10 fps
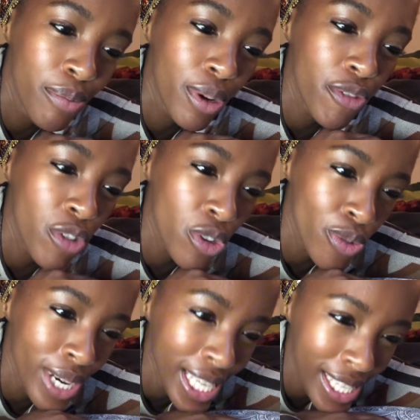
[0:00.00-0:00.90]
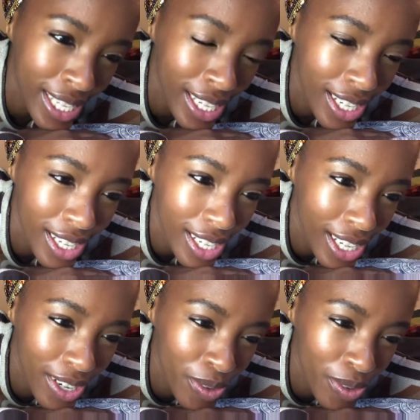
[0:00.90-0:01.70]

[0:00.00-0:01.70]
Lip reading: but for a rest and